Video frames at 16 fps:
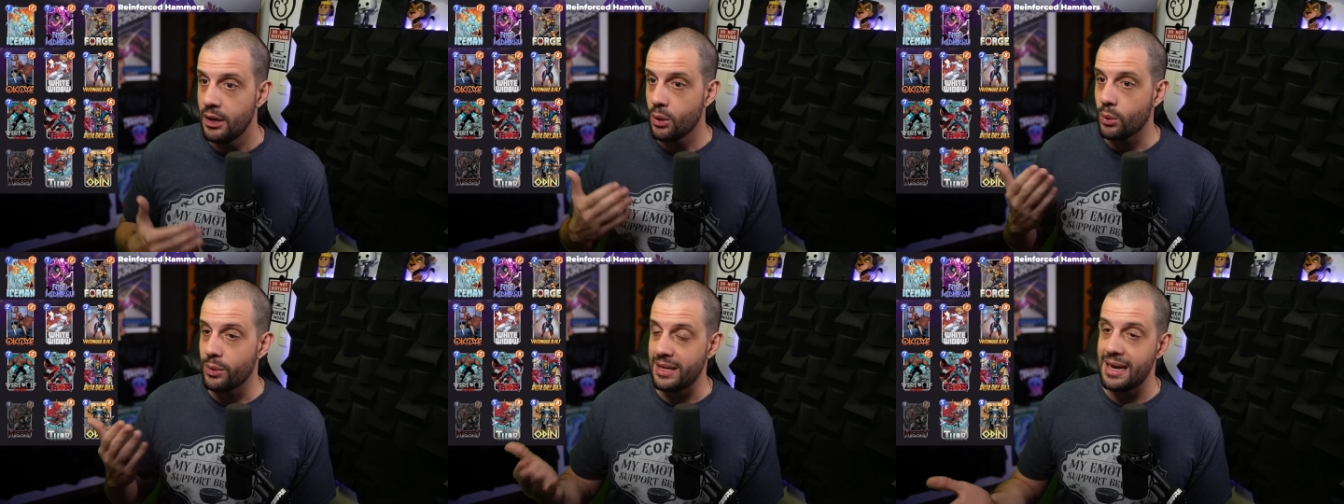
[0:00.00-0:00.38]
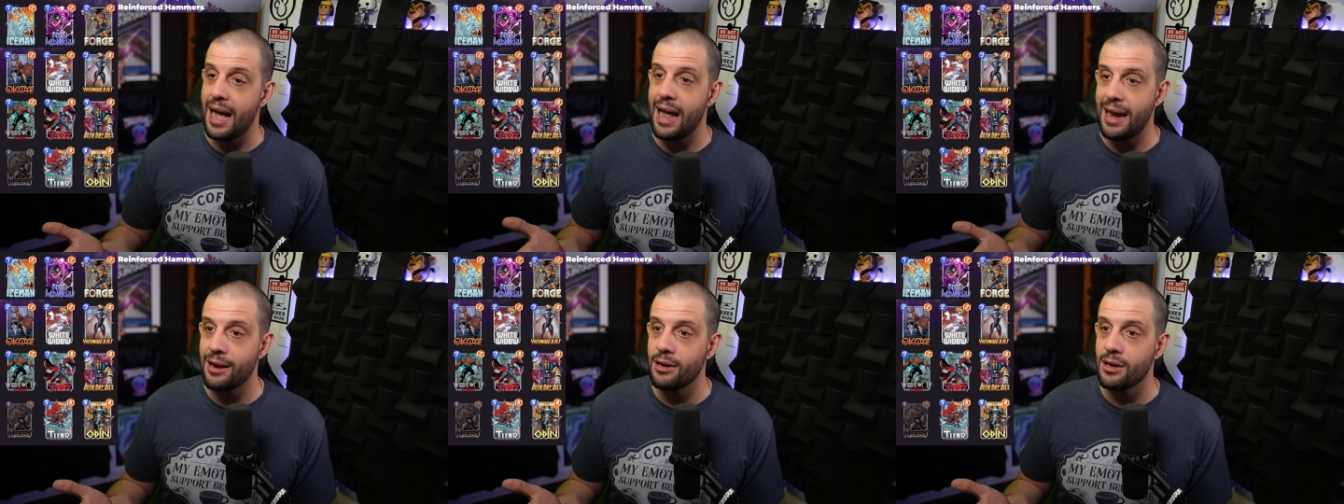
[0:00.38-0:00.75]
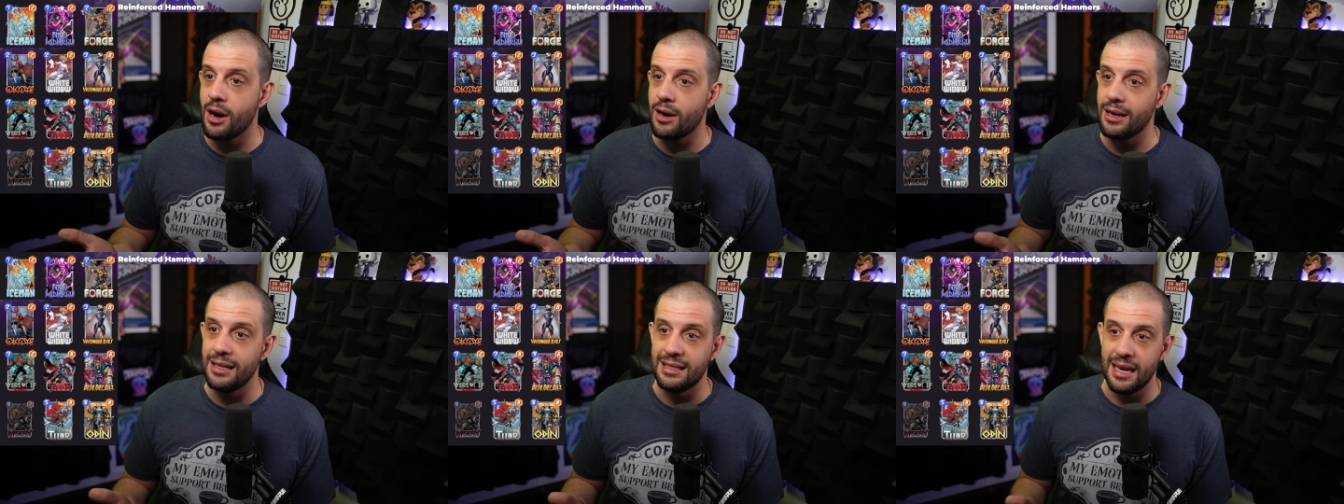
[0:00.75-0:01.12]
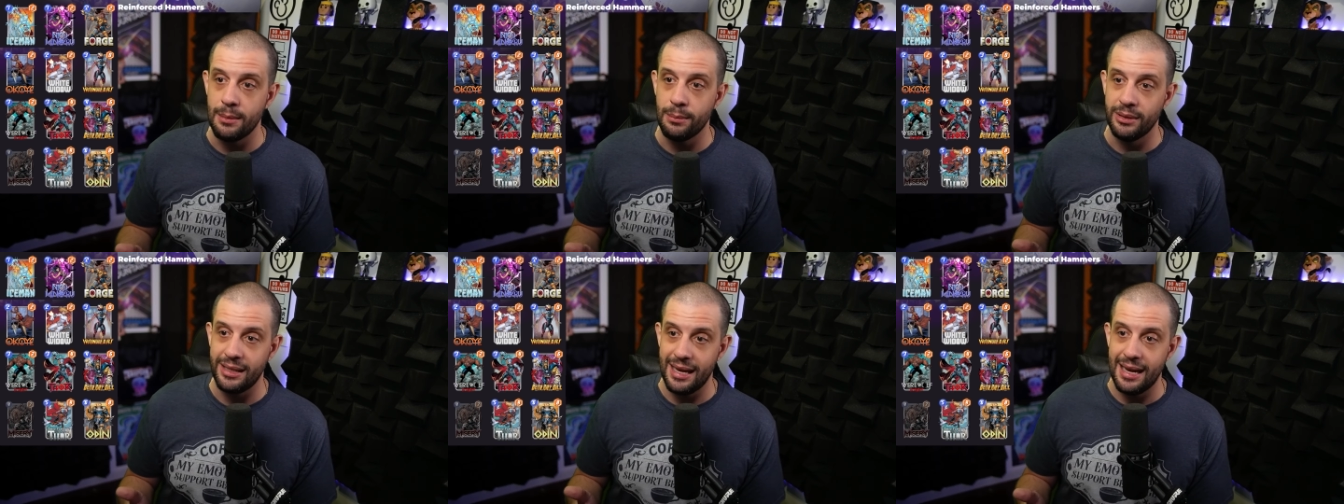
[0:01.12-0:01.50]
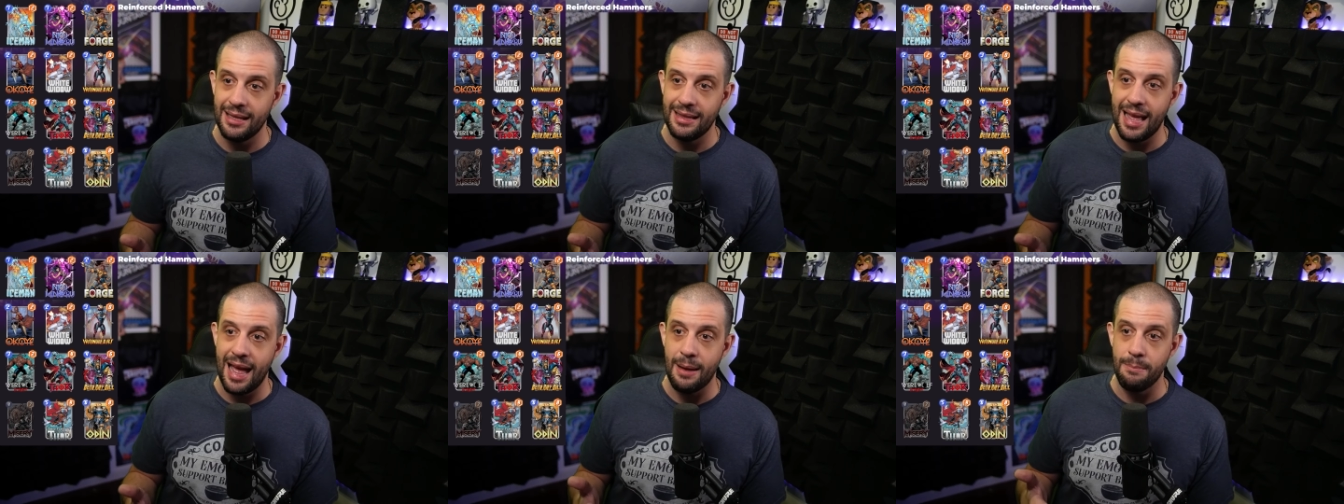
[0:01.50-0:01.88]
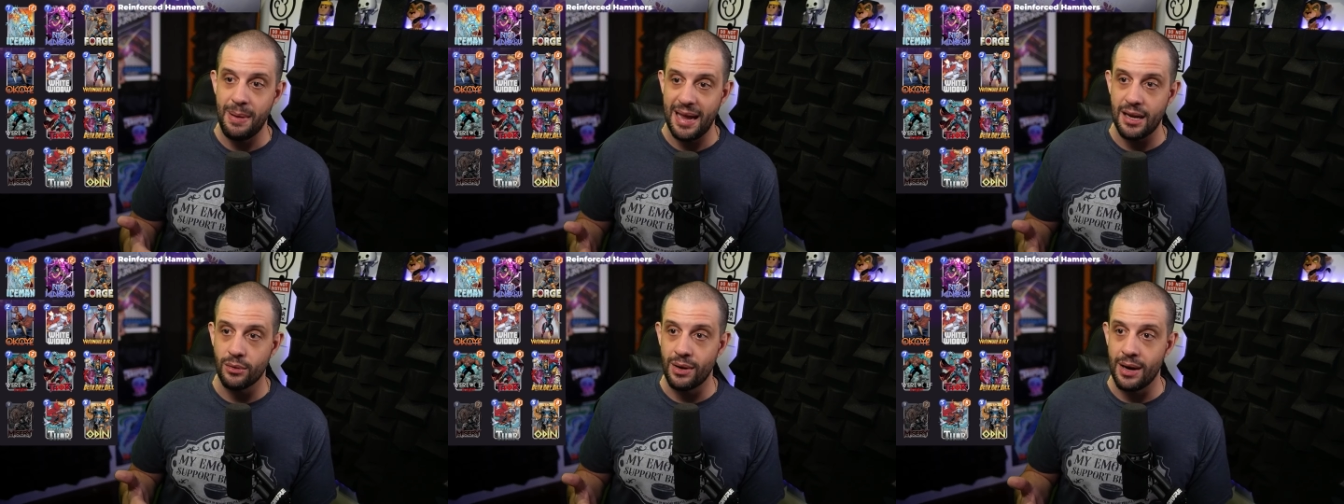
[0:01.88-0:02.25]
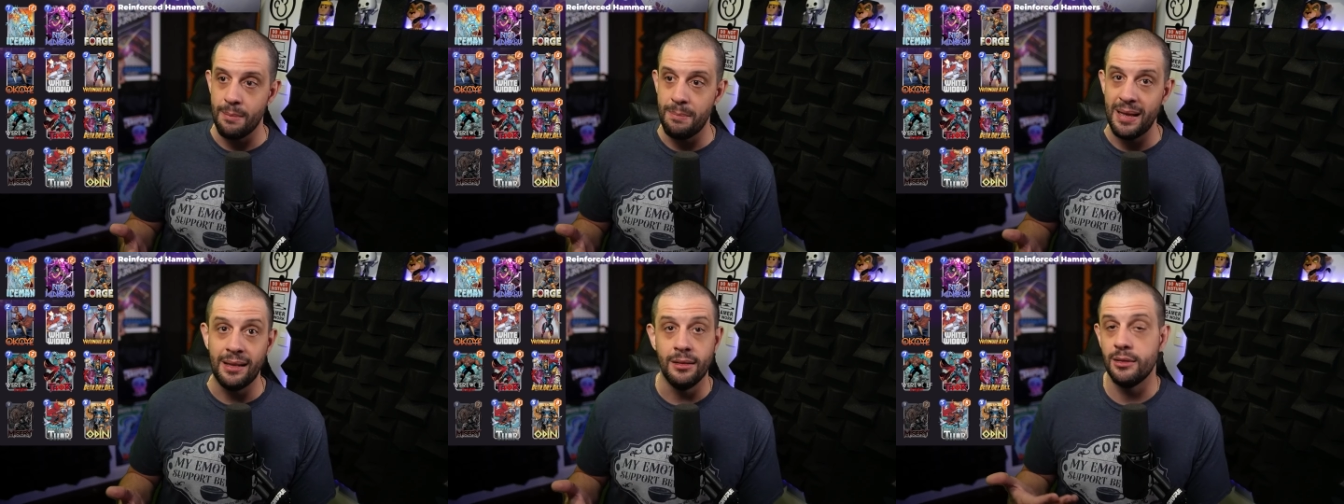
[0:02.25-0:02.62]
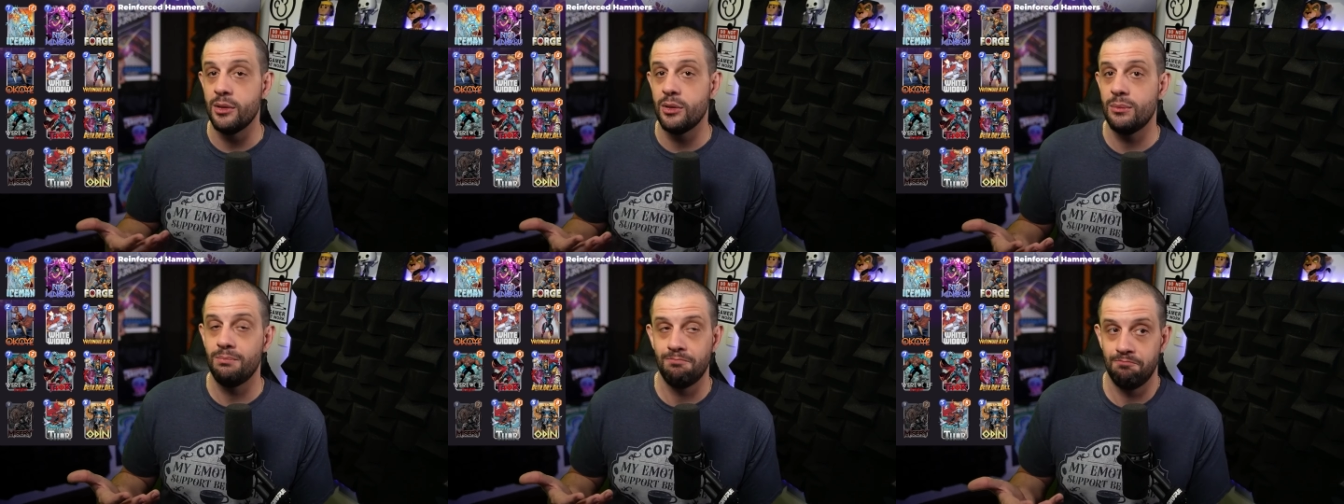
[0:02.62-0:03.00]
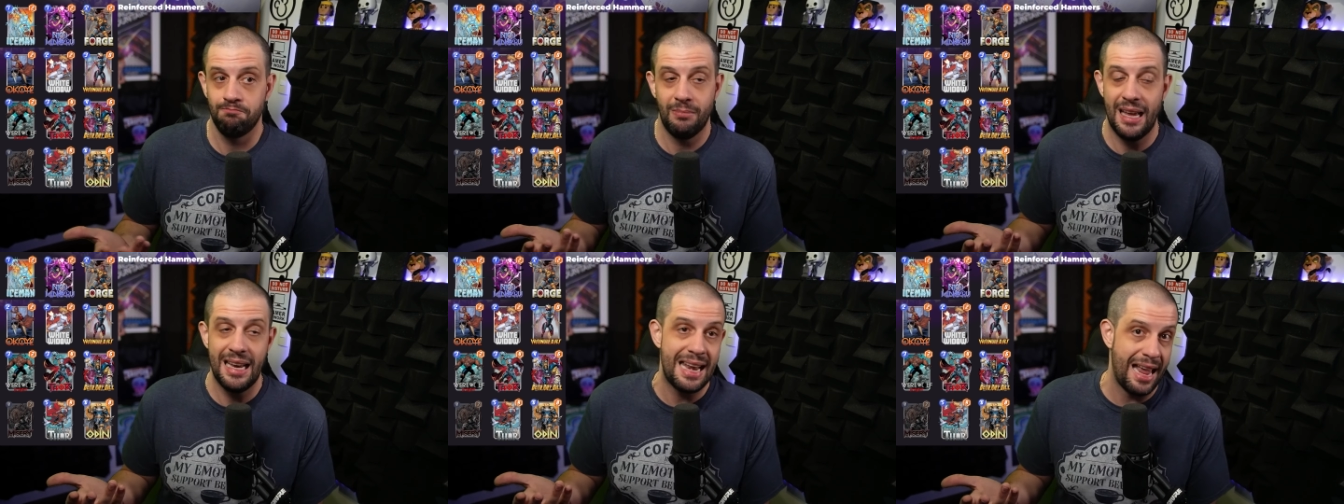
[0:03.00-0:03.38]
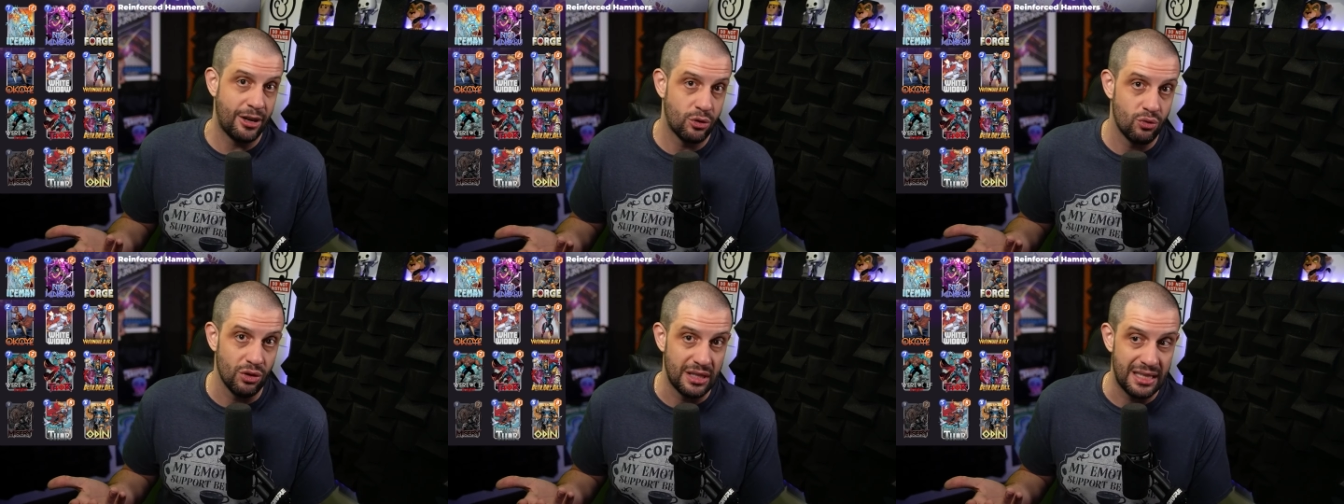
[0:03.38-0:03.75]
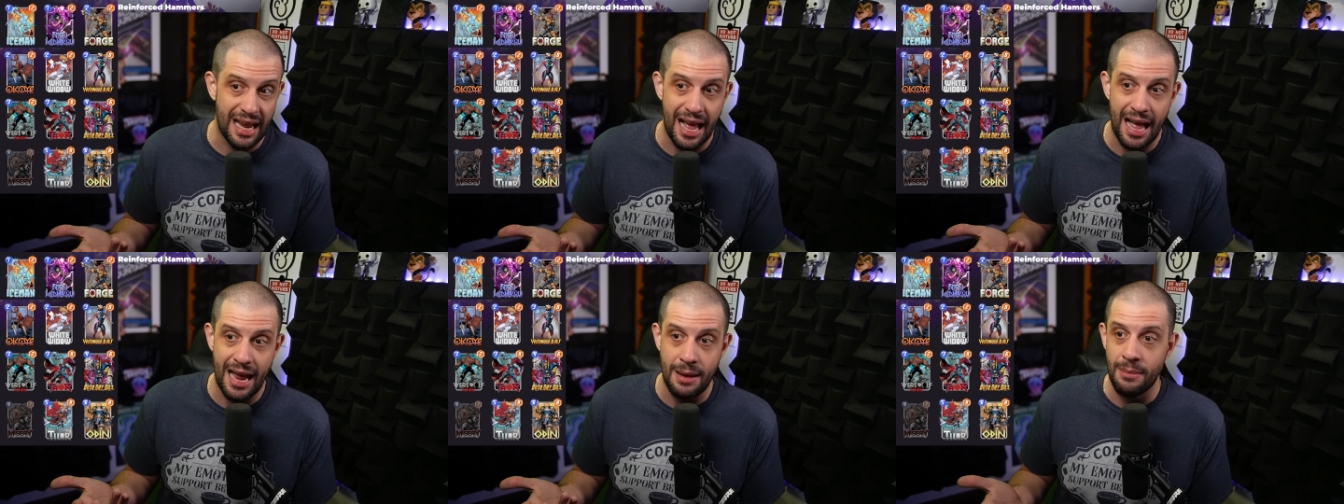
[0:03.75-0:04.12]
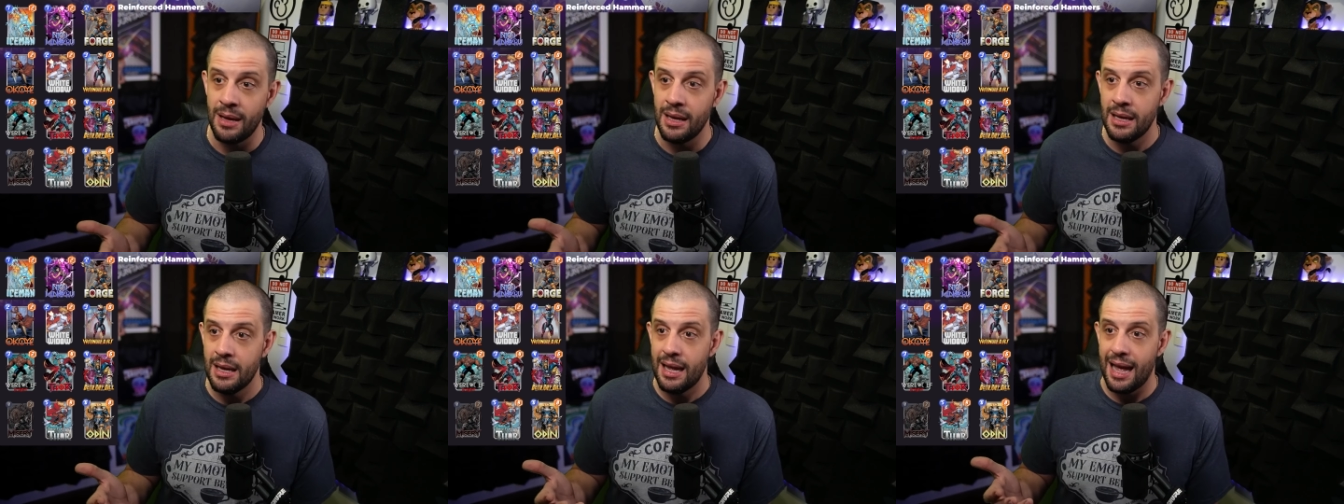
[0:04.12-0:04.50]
or the Ironheart is able to hit that Beta Ray Bill an extra time,